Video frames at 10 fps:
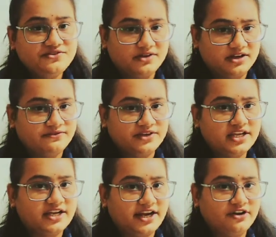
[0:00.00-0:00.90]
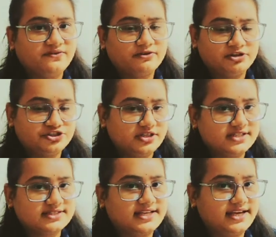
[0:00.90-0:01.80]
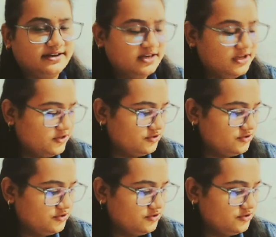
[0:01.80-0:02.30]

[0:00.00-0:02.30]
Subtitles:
A free kind of question is there.